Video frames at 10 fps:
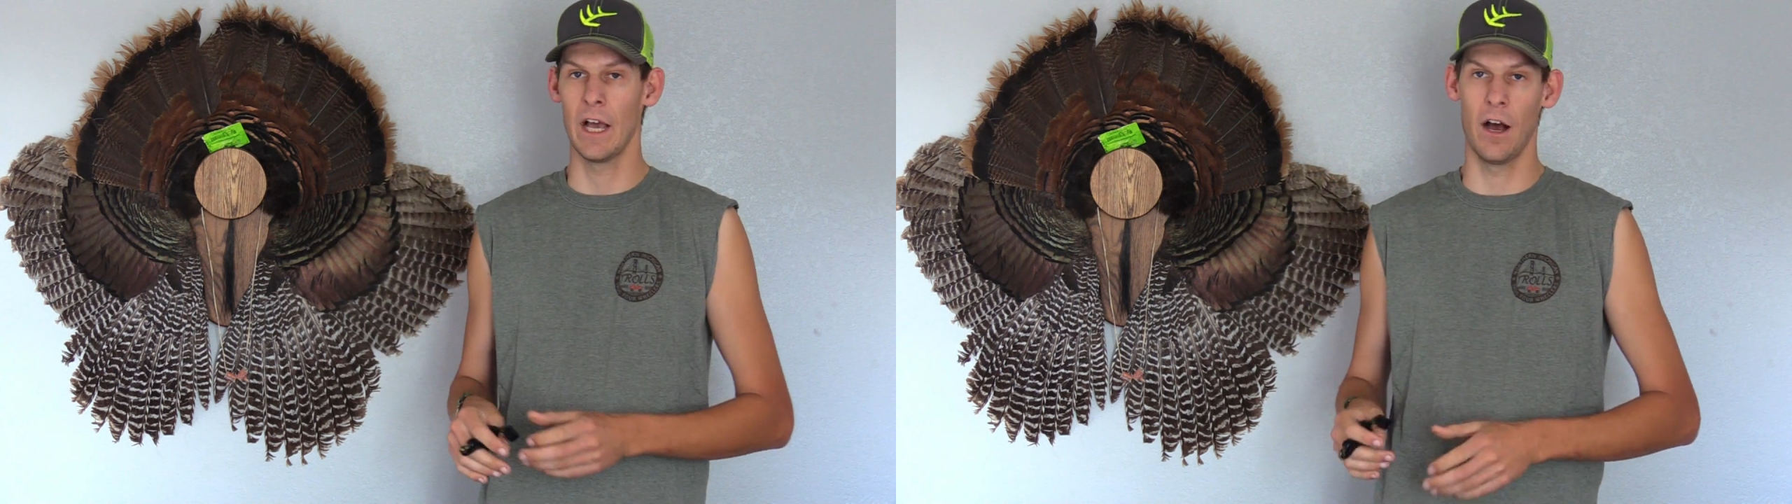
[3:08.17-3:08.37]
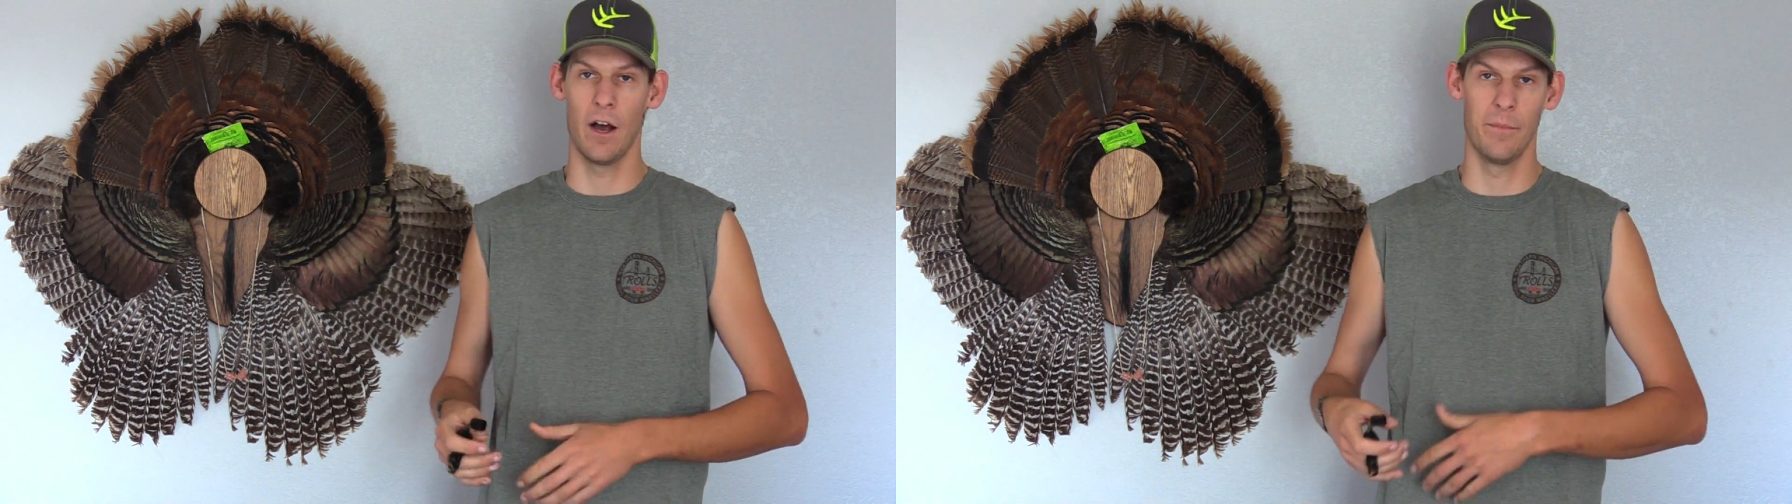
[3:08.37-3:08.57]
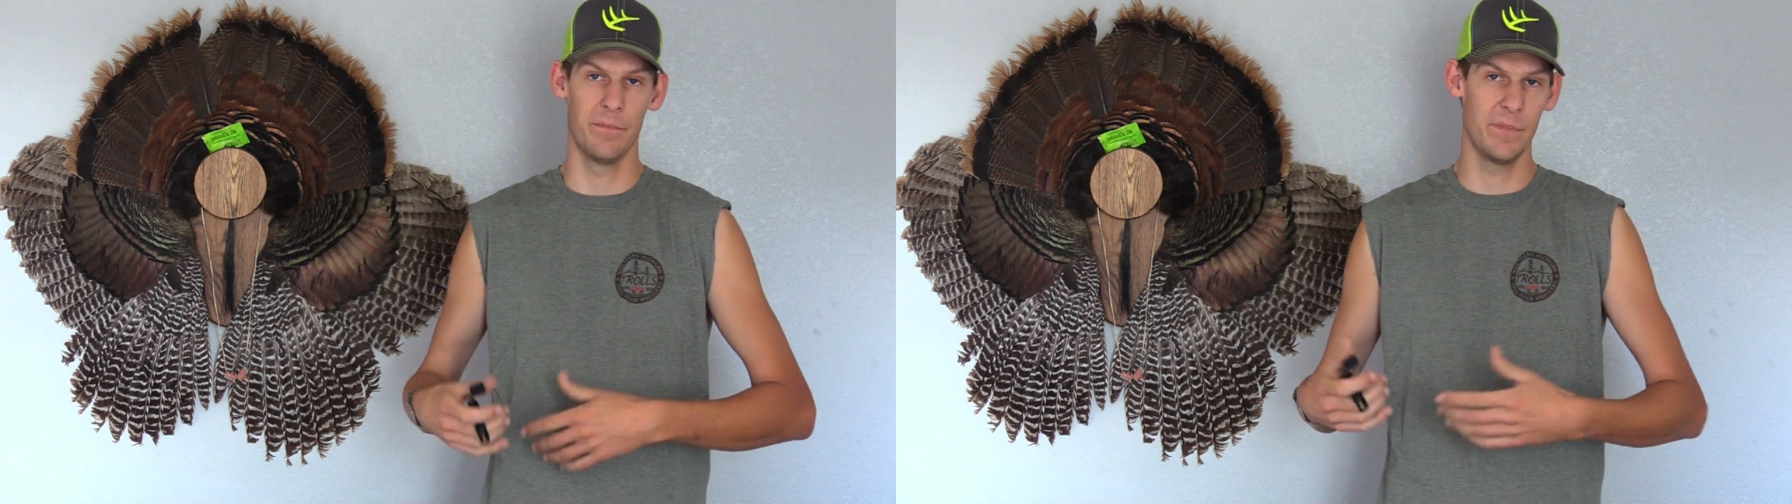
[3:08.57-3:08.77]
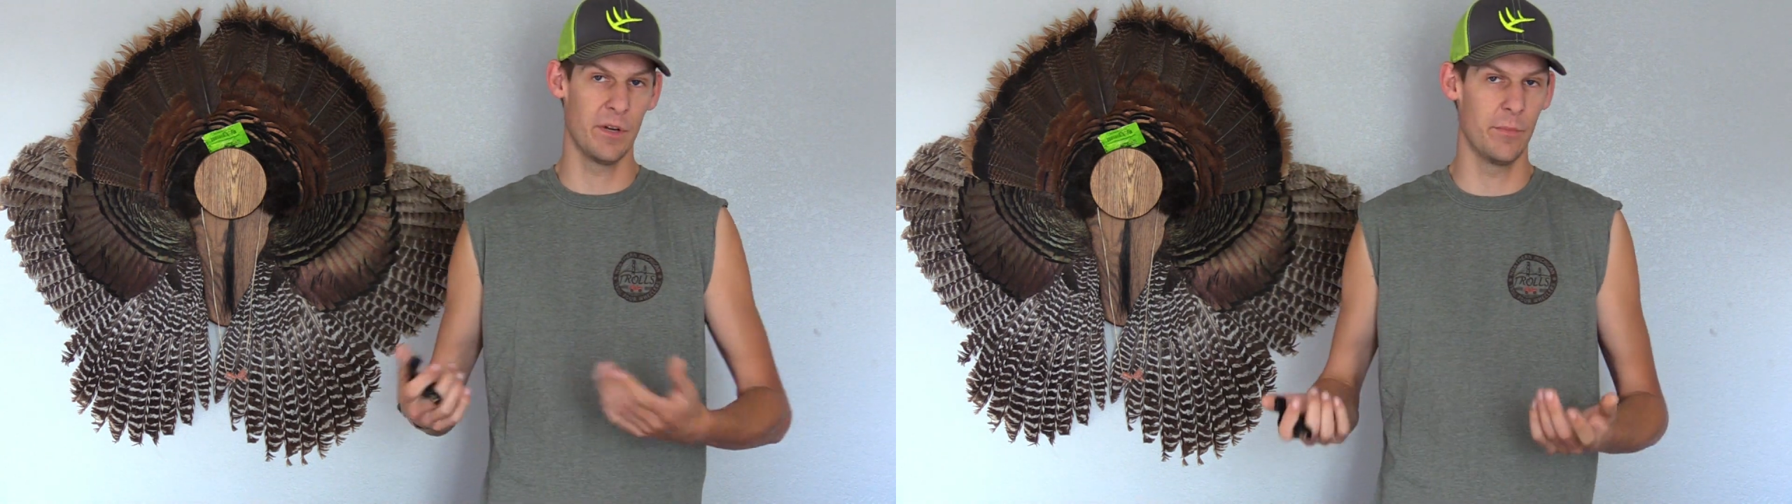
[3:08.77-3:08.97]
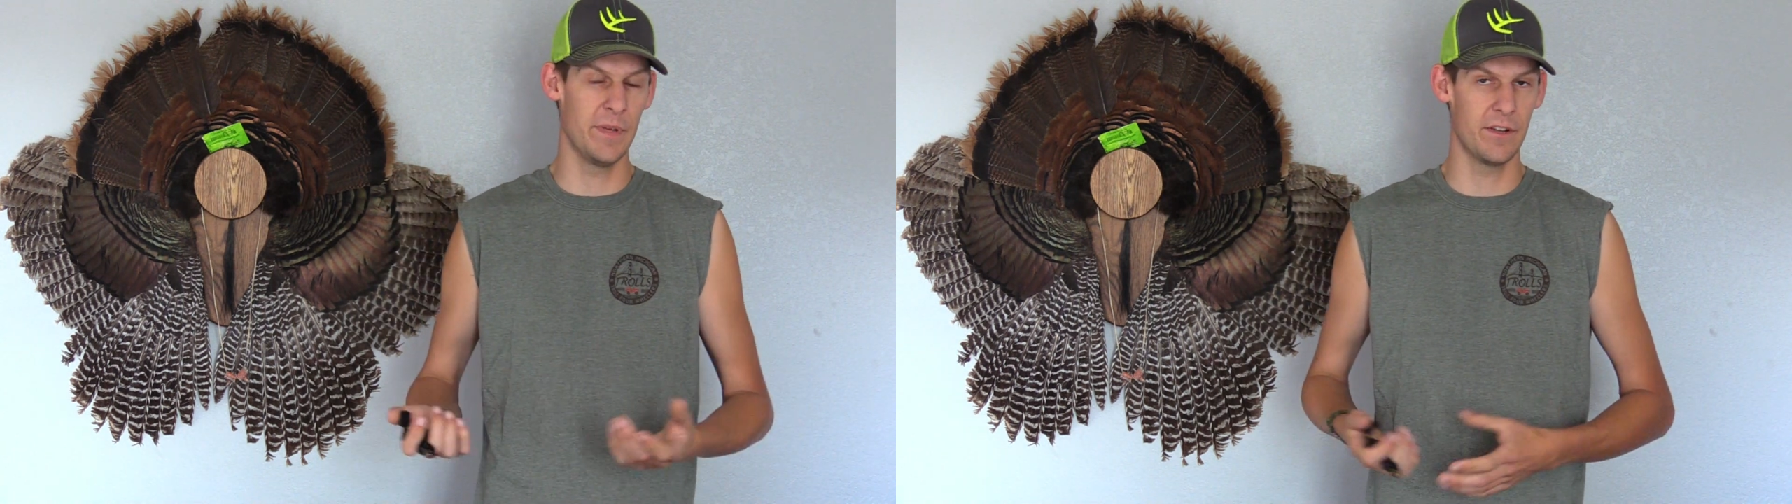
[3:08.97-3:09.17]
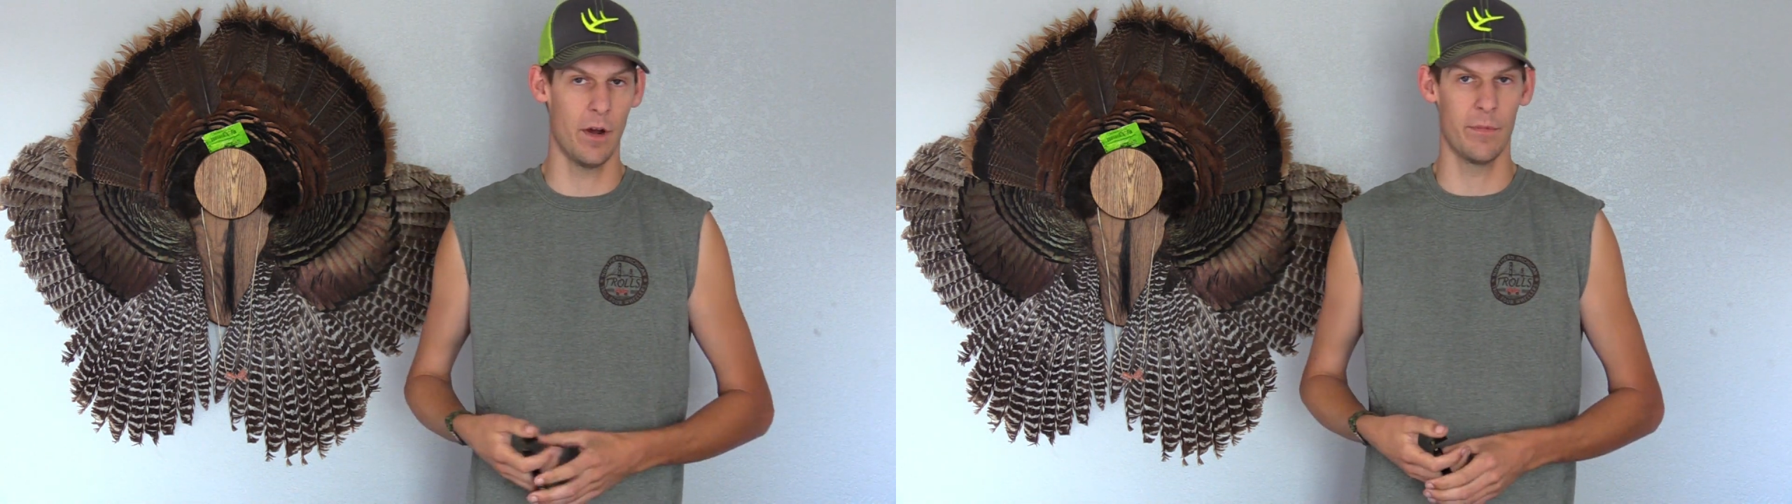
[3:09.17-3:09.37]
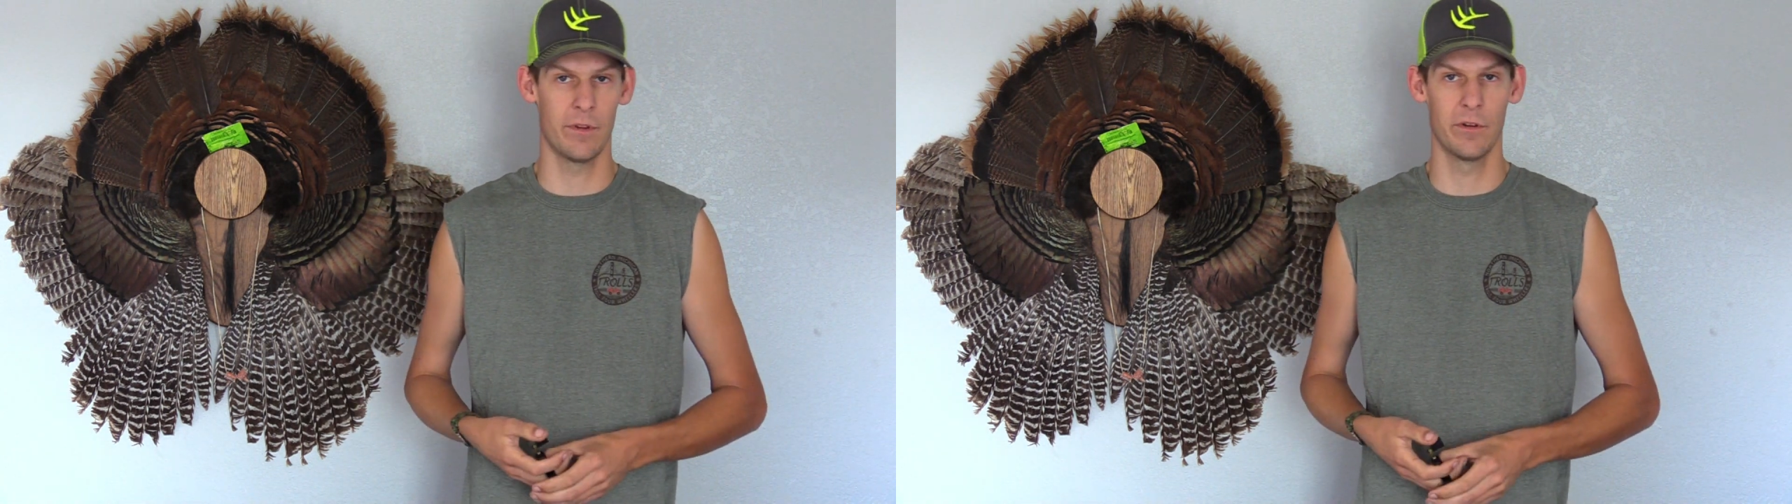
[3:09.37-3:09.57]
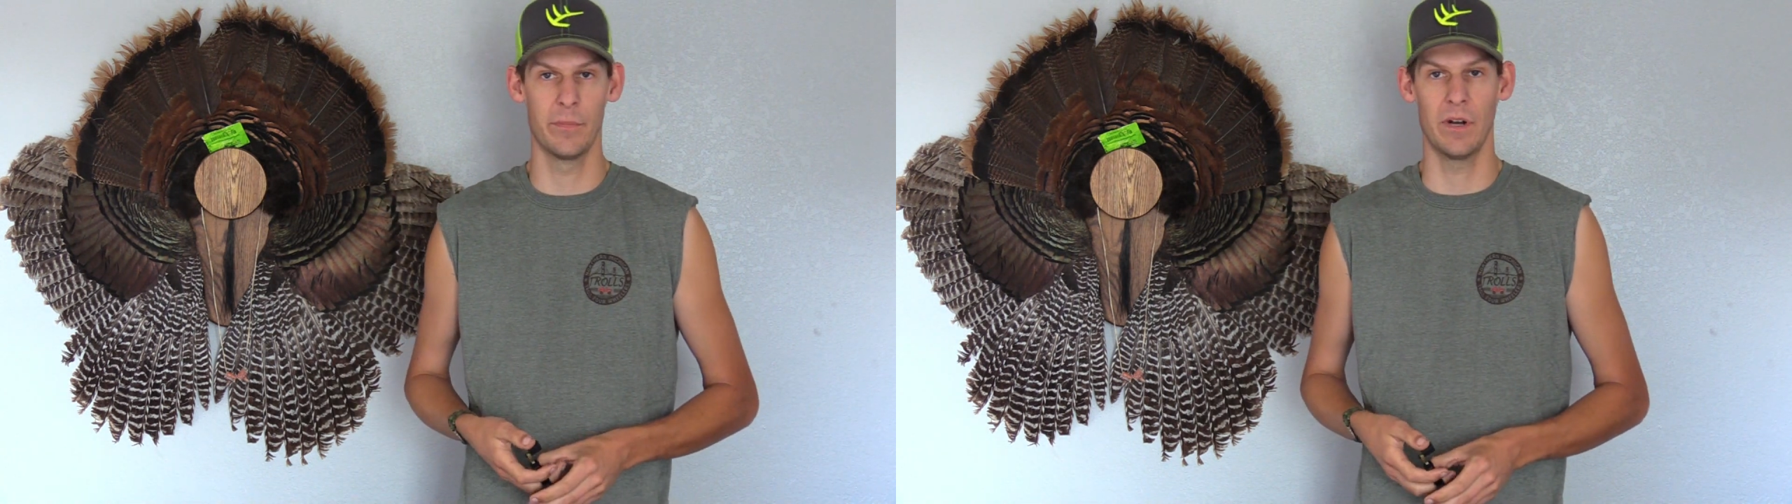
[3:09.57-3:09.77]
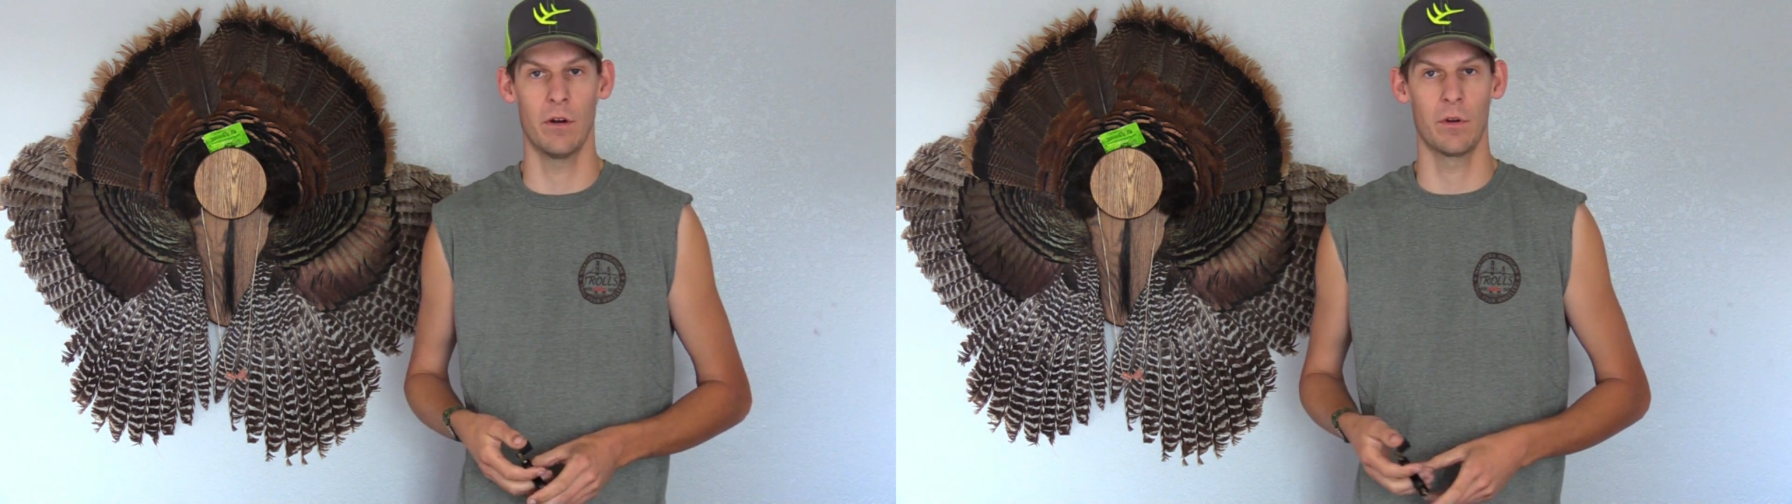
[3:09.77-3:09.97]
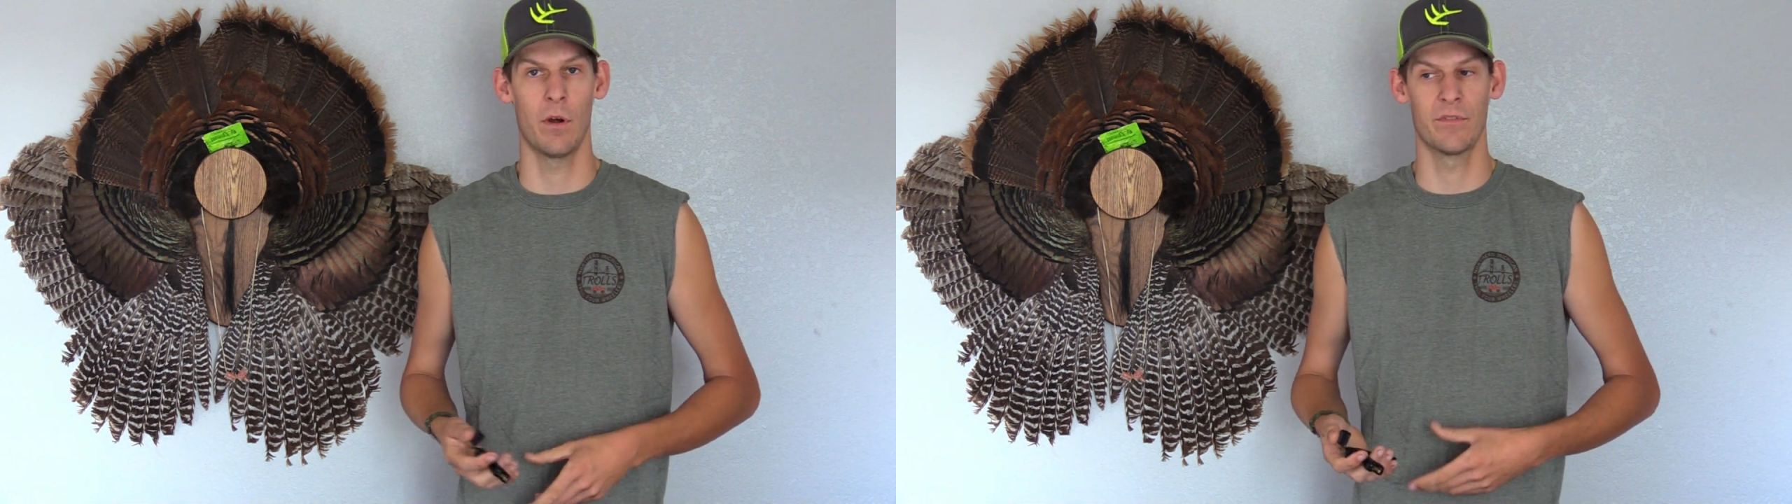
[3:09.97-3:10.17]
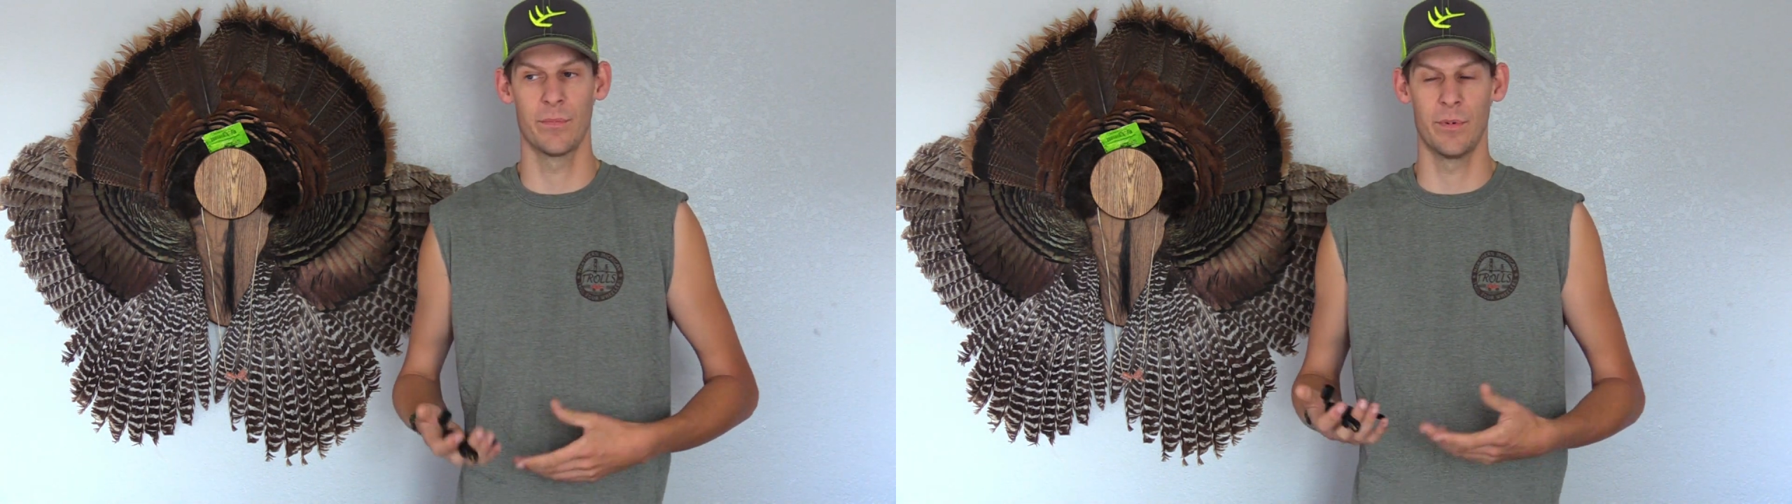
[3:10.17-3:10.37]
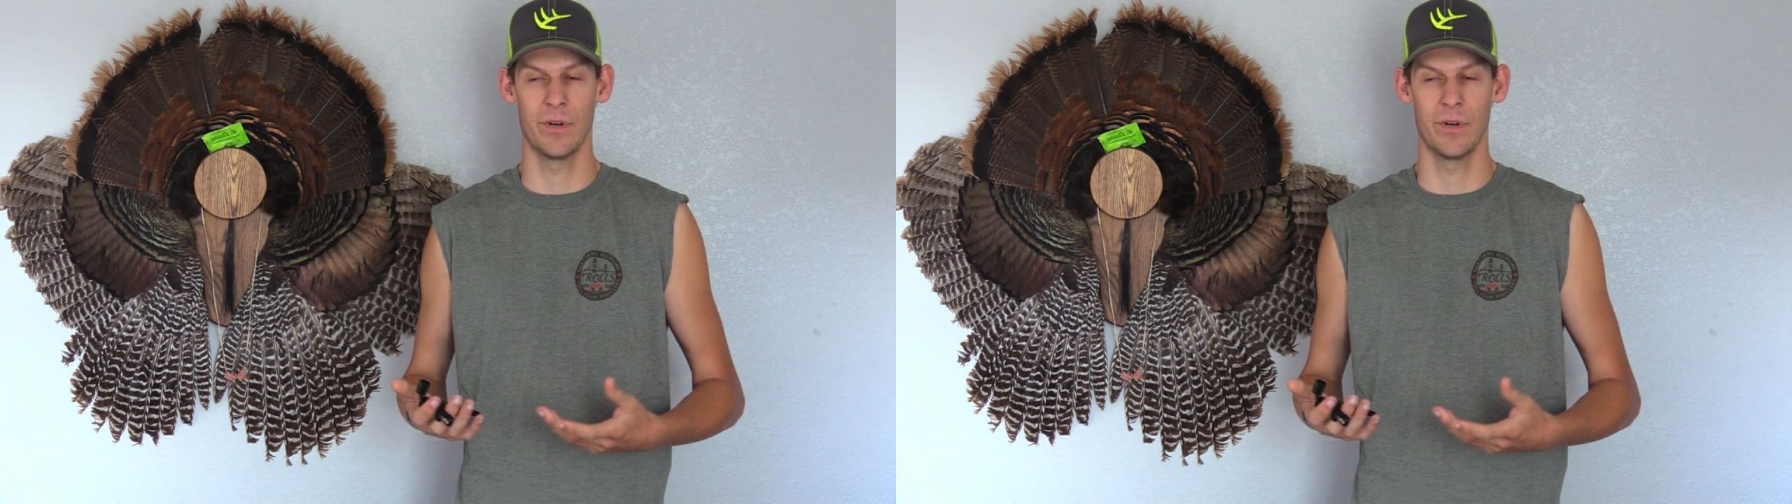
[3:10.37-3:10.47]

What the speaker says: It'll become a little bit uncomfortable,